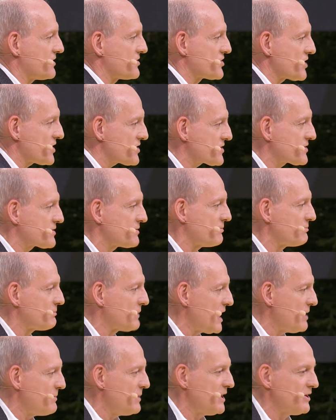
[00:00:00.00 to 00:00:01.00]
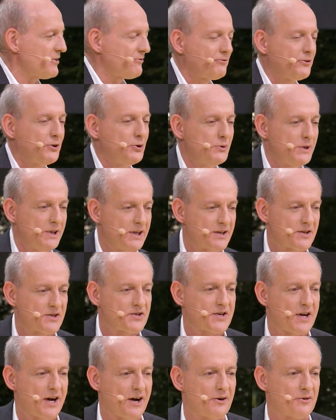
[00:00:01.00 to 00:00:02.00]
just maybe a few
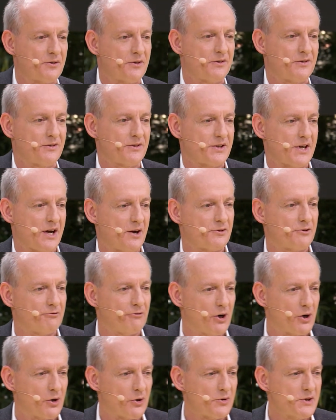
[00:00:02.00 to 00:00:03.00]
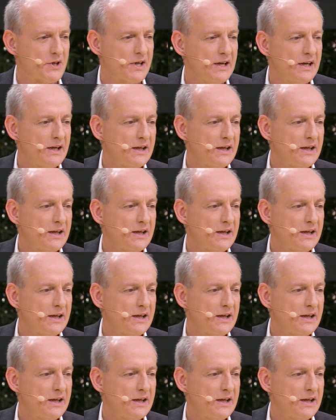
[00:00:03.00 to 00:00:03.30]
years down the road,